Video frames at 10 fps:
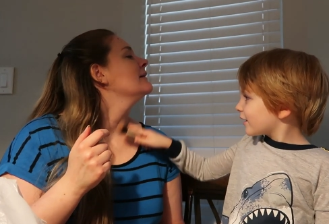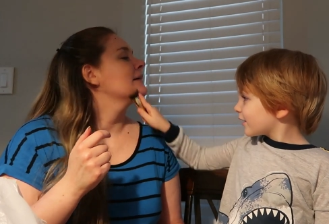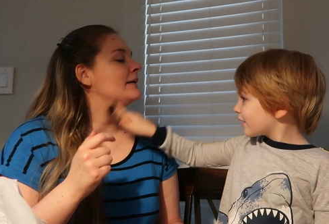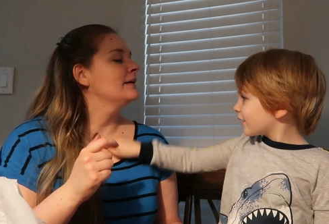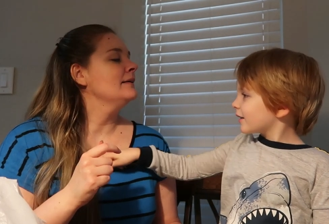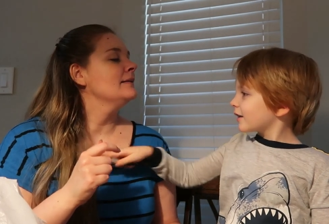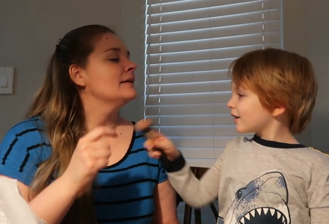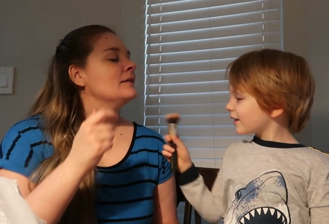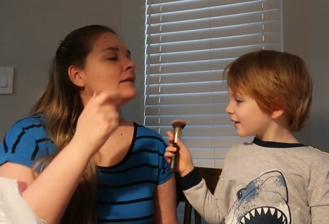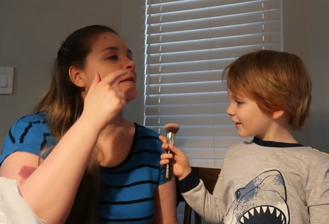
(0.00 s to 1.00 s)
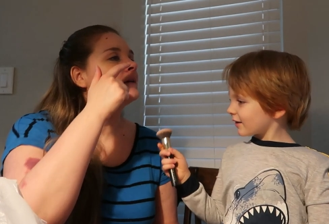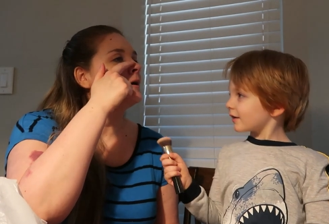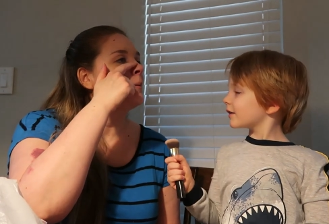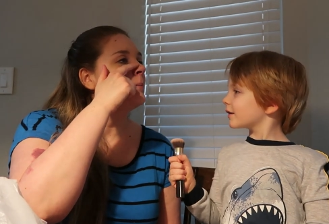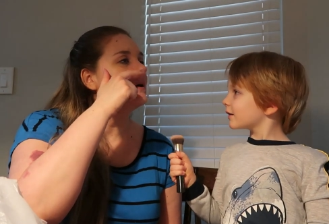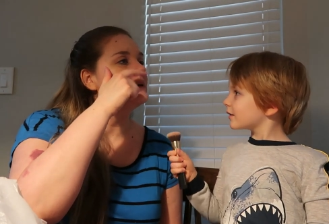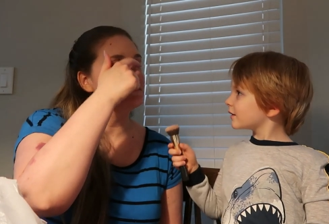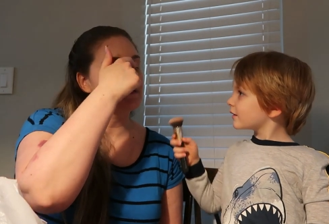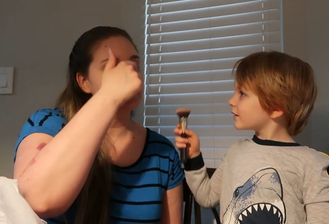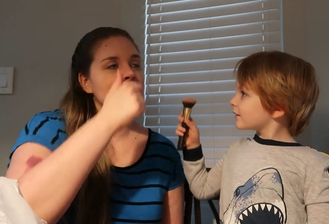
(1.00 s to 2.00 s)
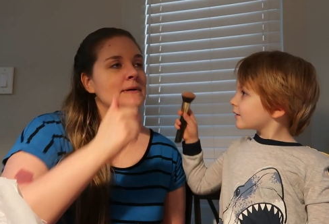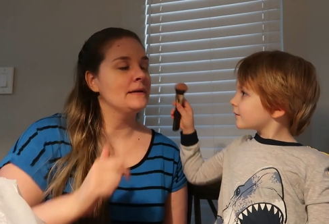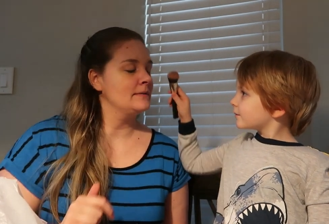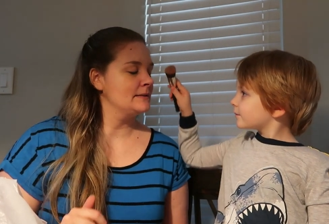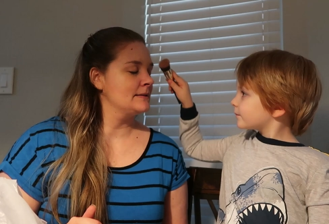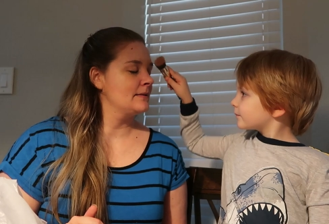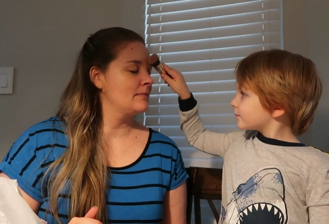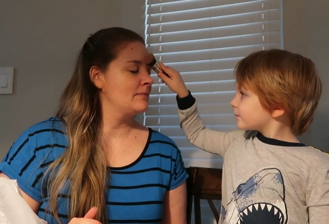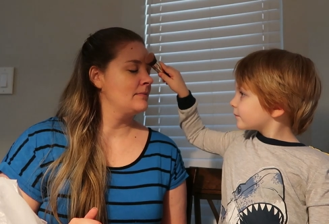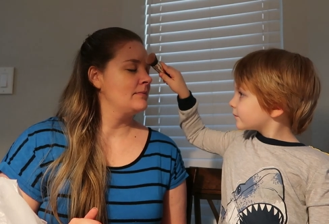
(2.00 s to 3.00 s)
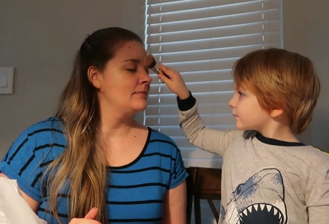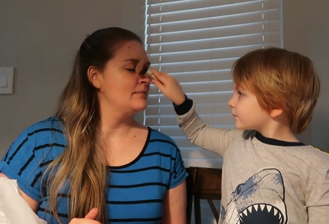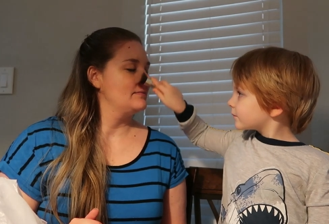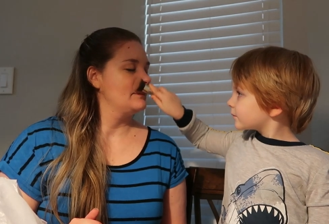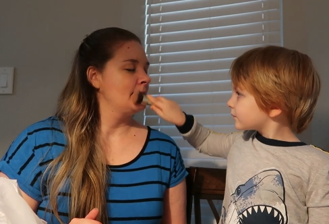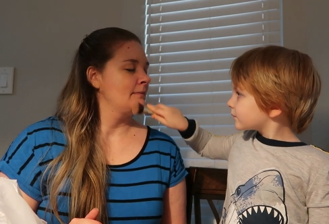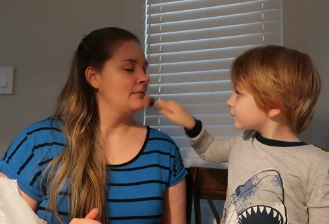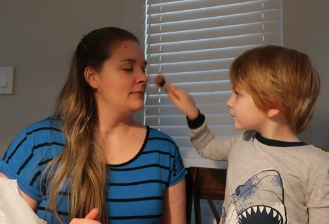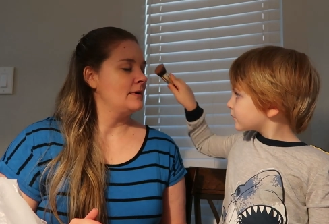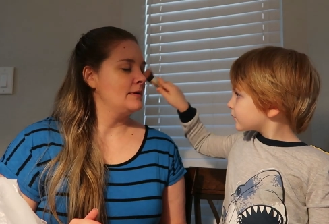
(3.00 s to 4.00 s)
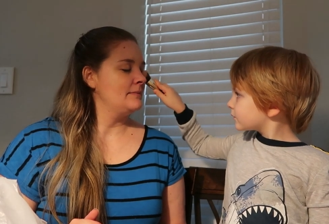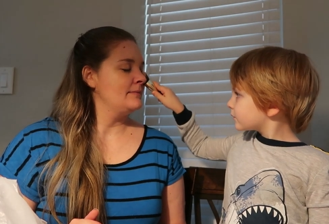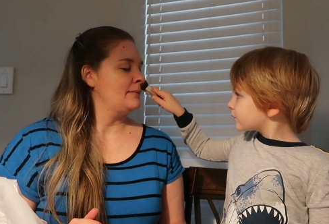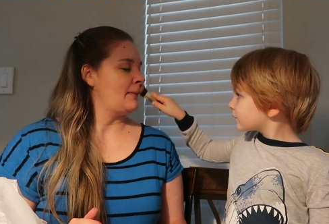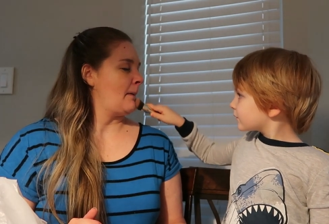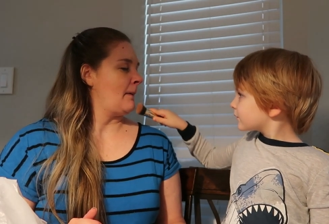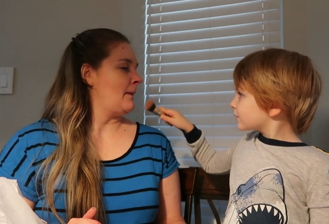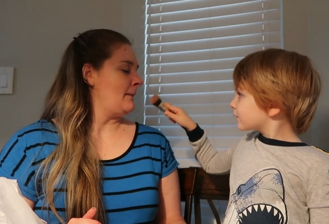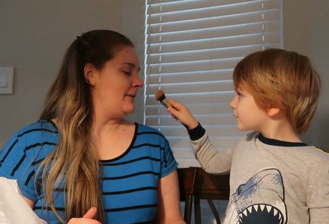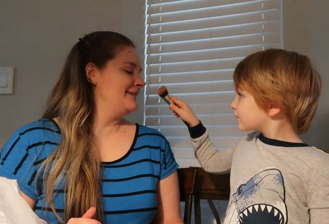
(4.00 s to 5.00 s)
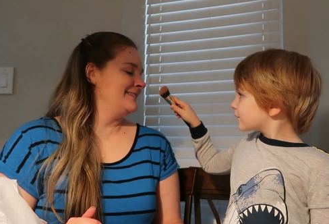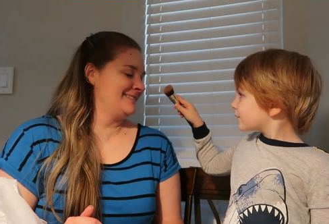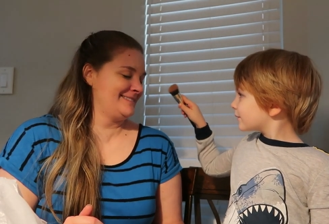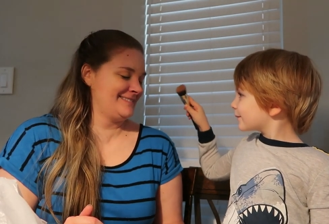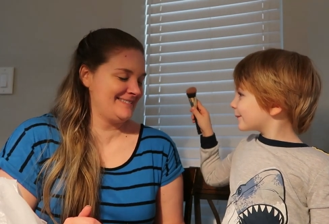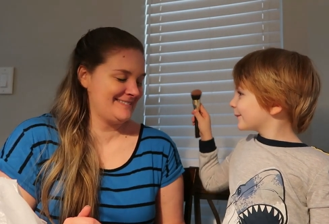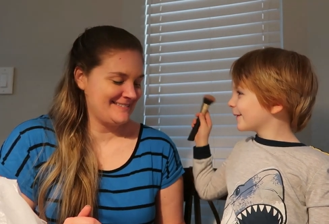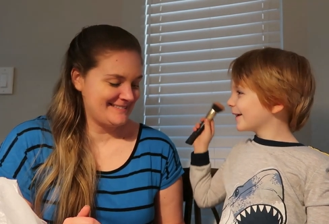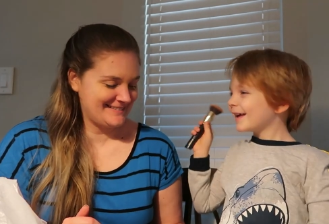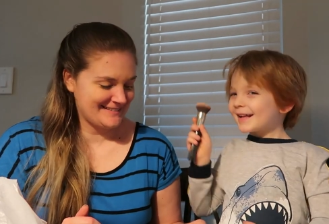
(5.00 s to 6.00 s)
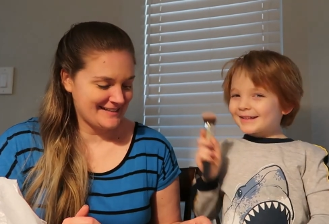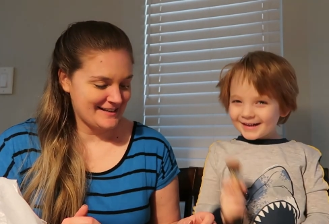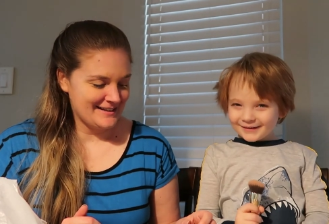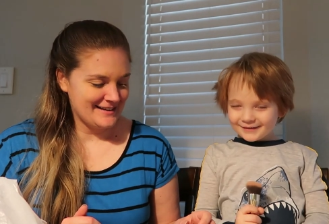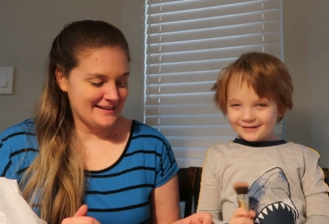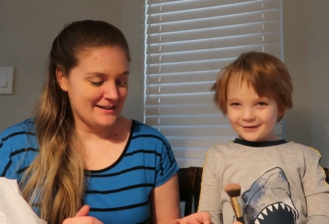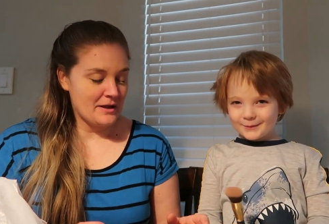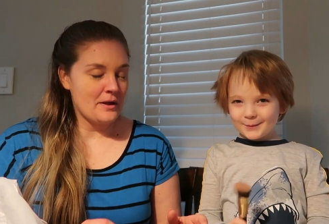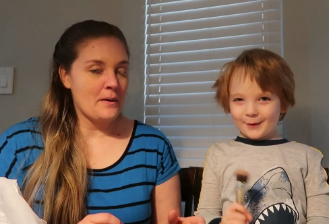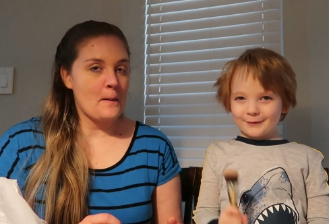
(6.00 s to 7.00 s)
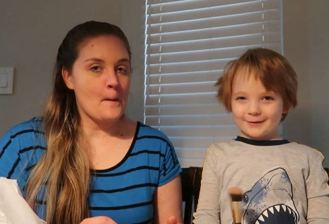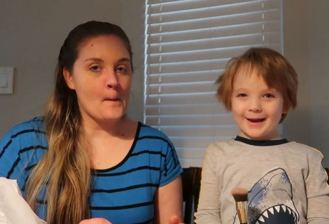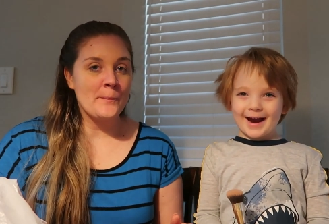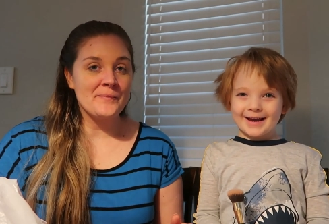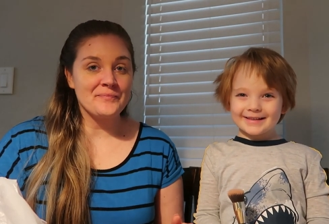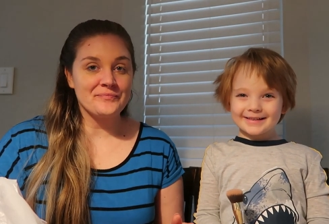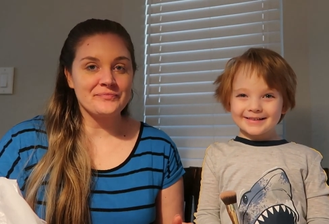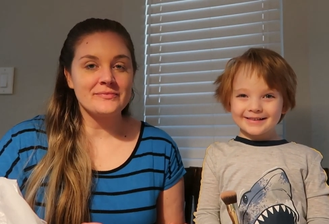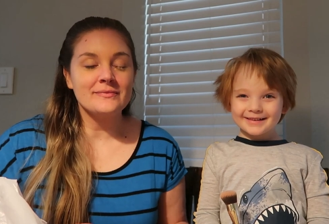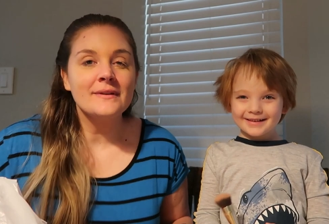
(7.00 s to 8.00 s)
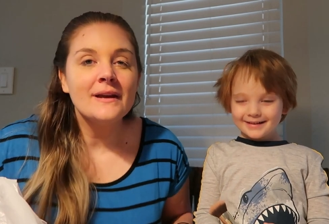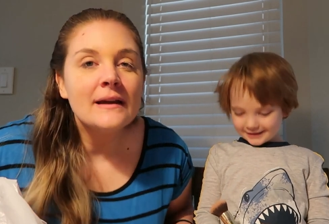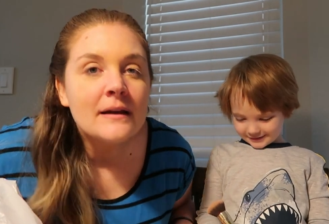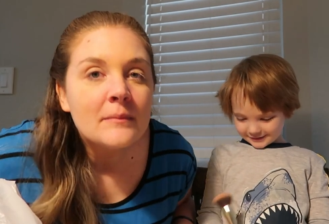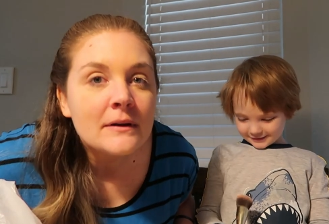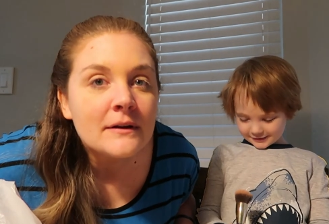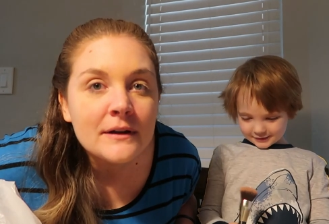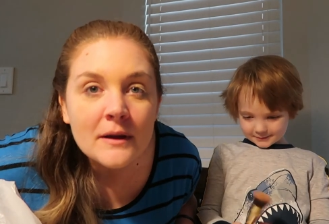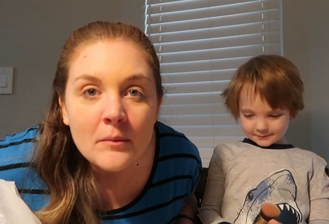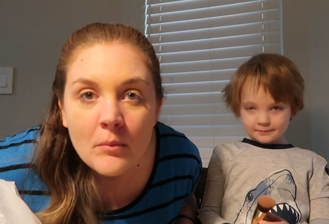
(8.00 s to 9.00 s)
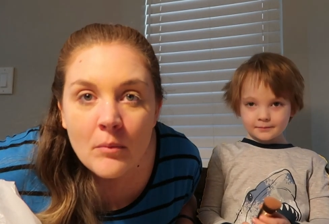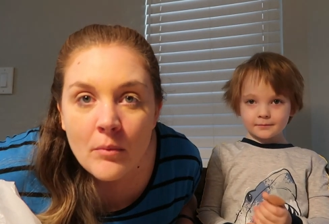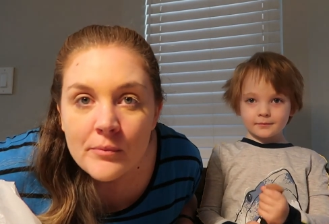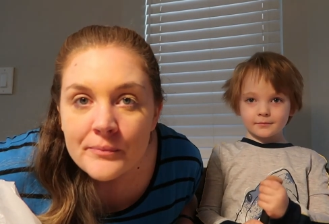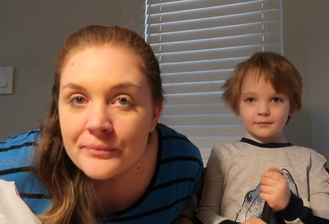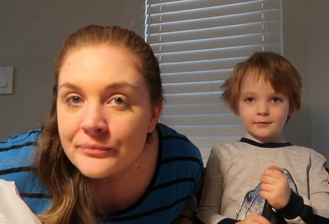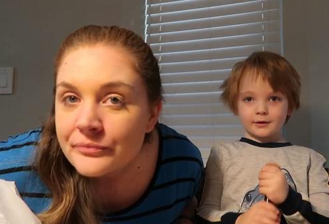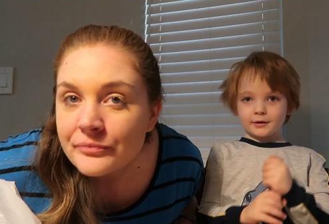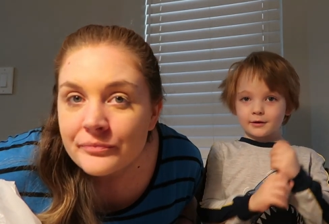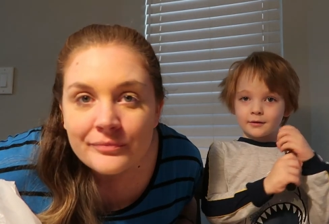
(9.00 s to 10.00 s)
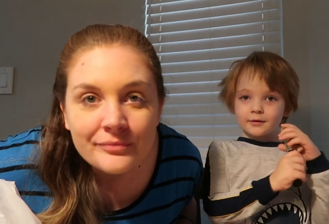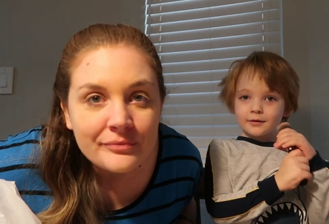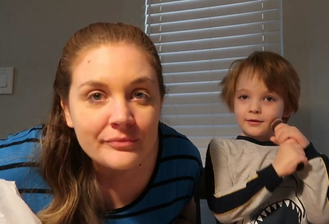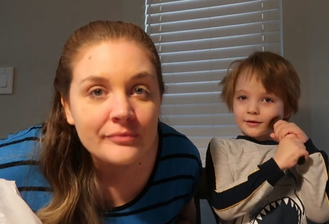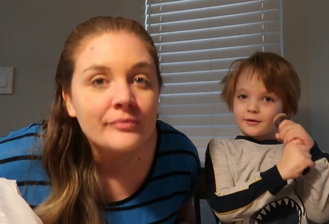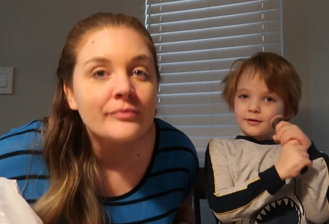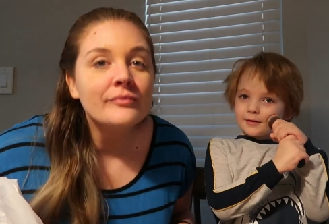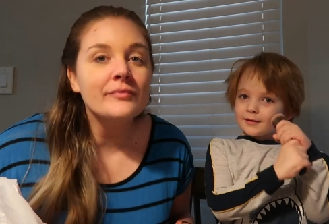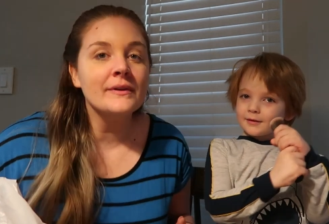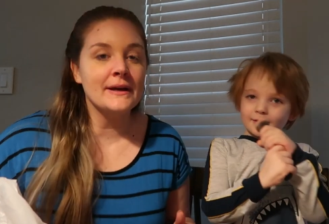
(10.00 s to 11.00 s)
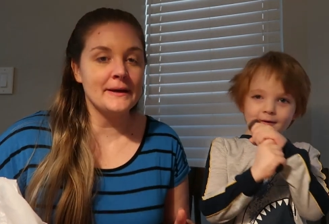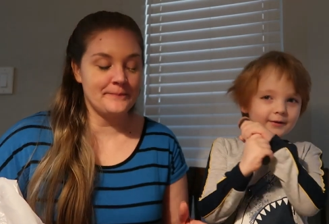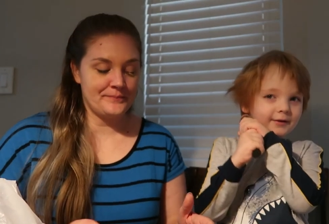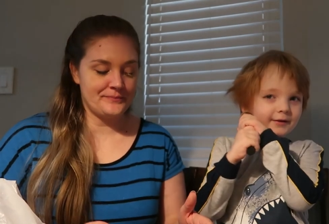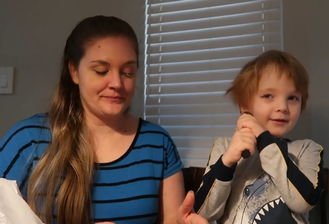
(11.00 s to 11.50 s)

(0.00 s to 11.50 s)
Speaker 1: Okay, then you're going to go on both sides of my nose. Oh. Oh.
Speaker 2: That was on the both sides.
Speaker 1: Okay, how am I looking?
Speaker 2: Good.
Speaker 1: Okay.